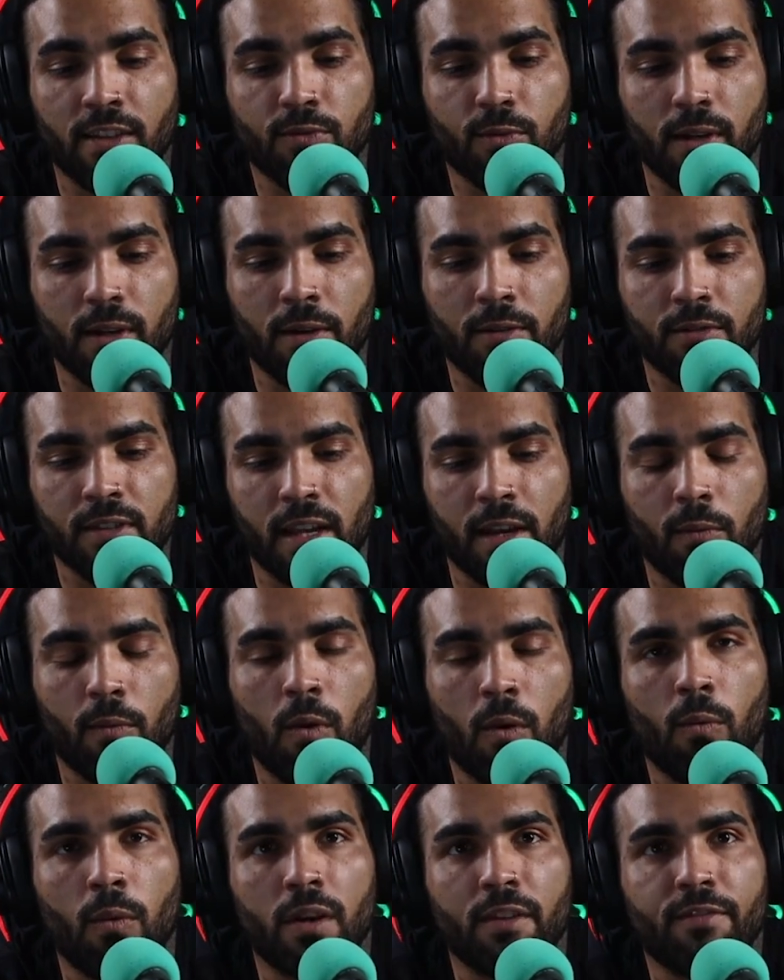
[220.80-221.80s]
when I was like,
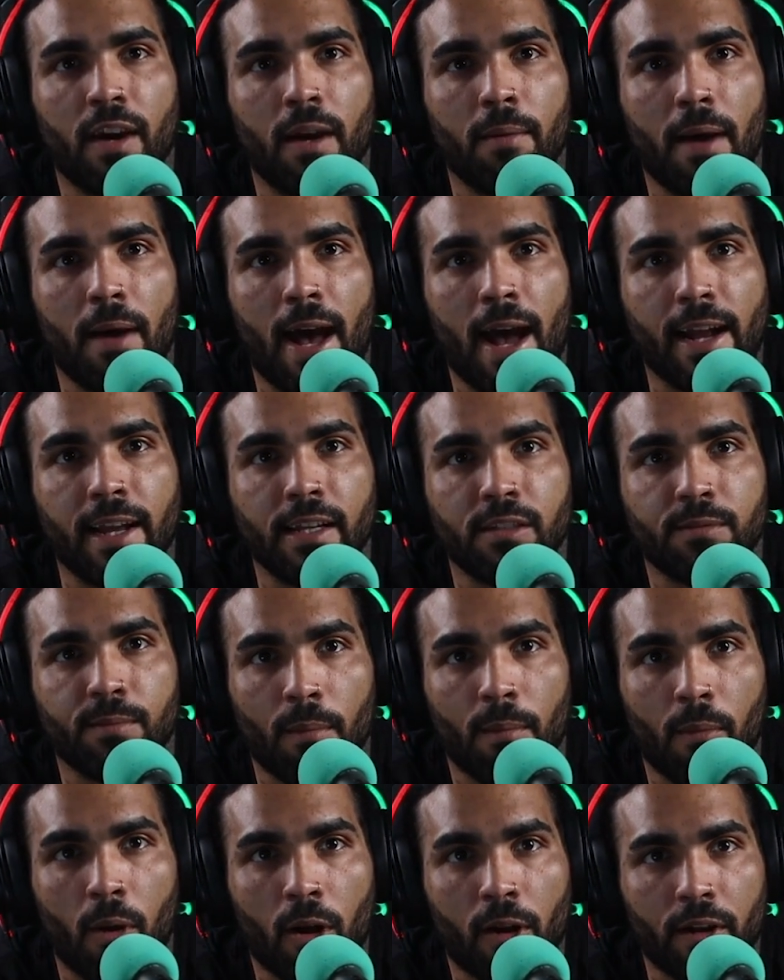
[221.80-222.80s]
well, what if I package my
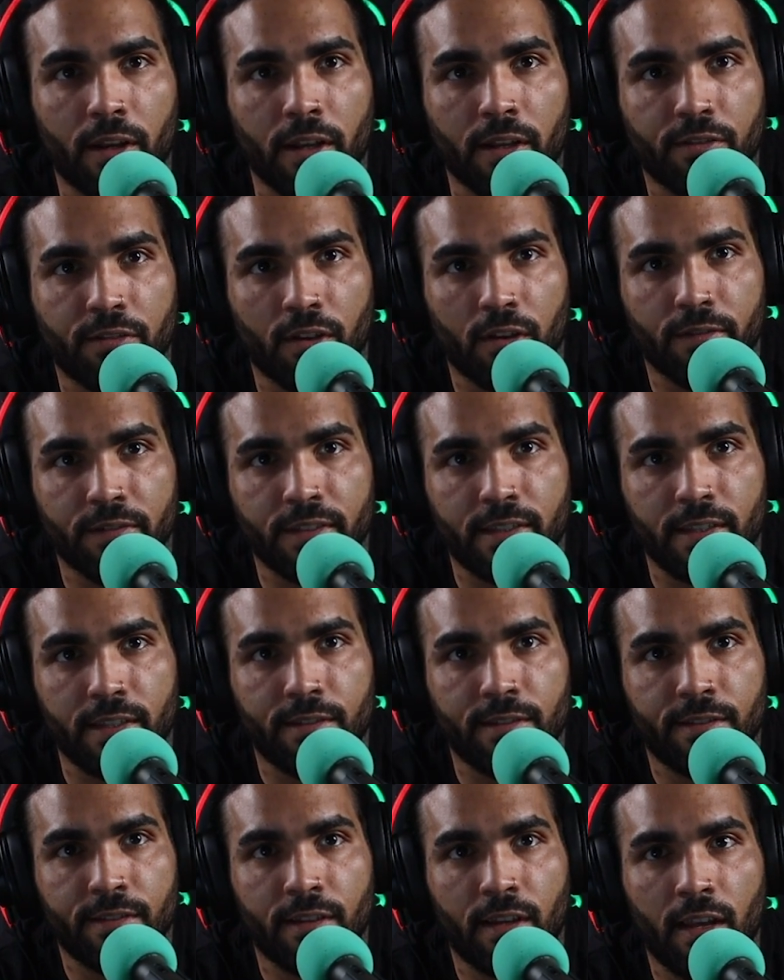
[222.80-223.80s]
marketing
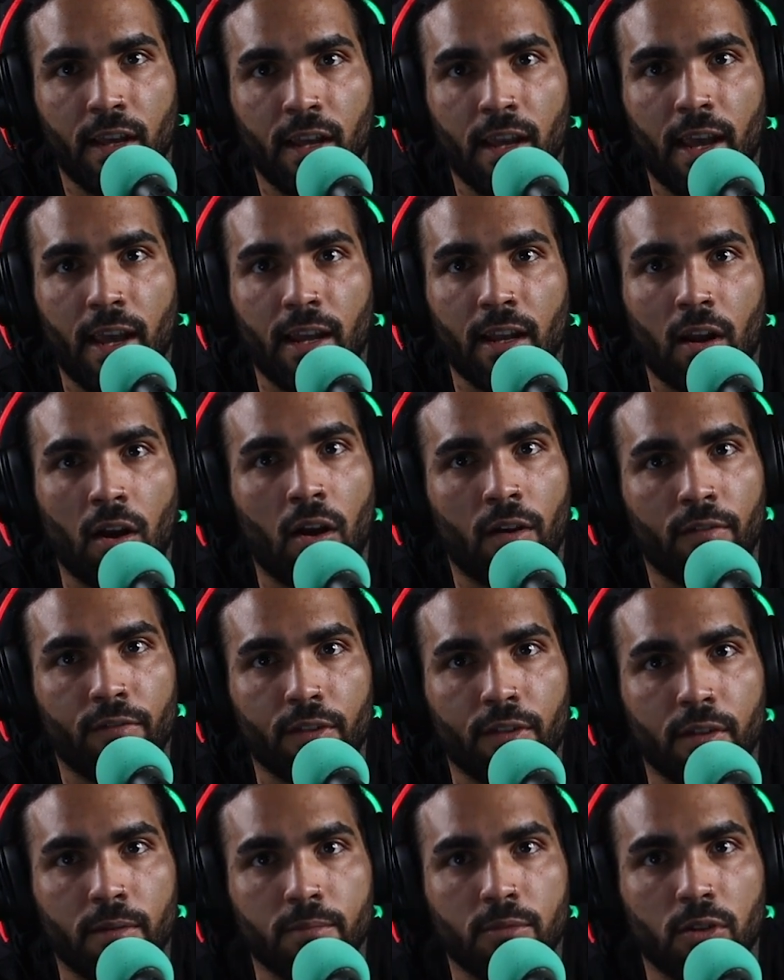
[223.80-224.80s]
services and I offer
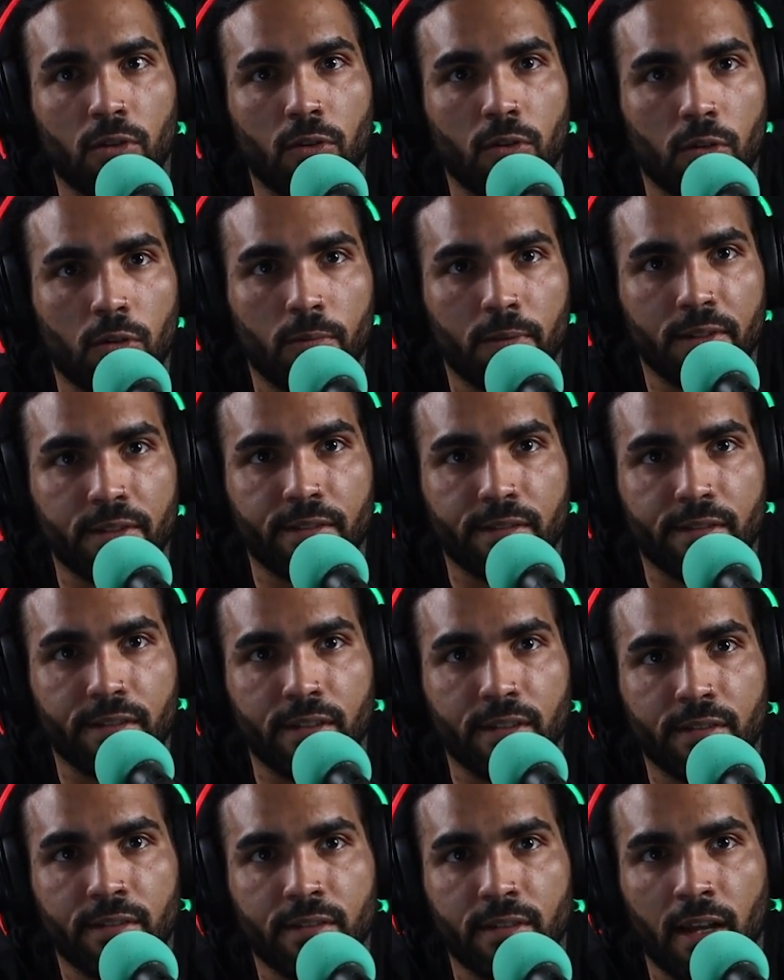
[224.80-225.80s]
them to local
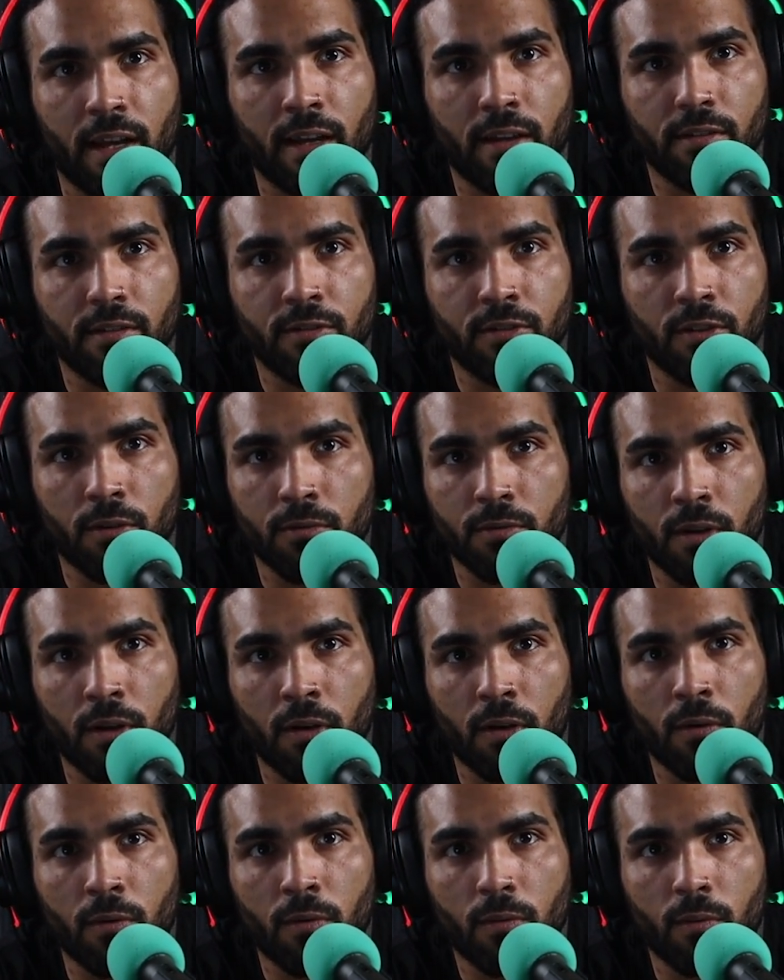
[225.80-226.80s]
businesses that don't
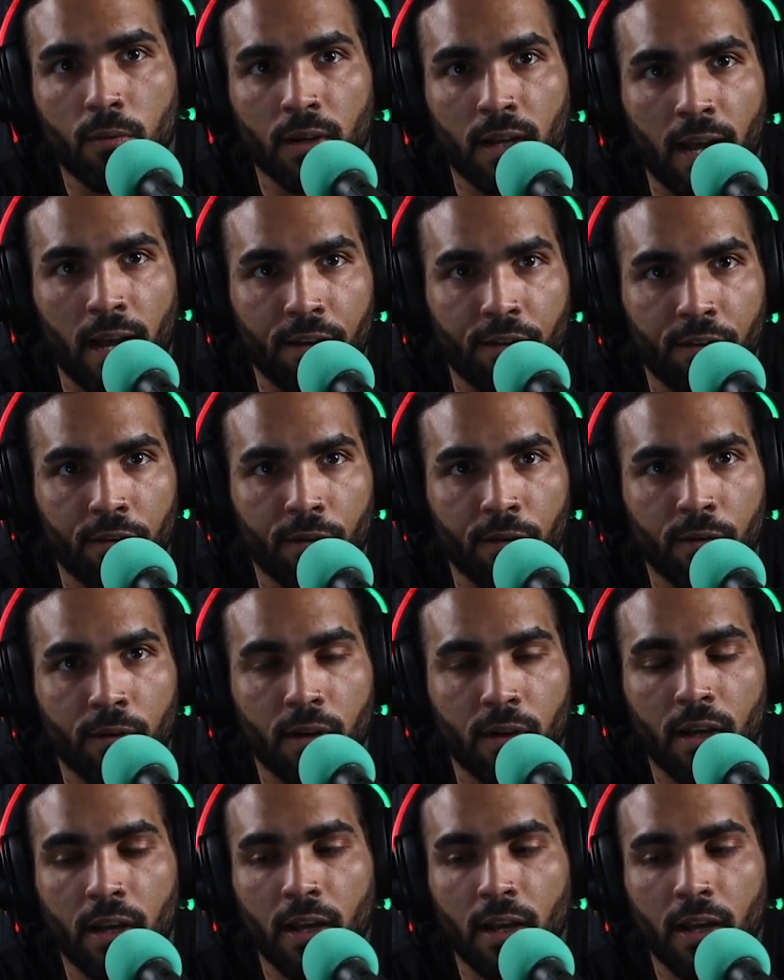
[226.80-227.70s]
know what I do?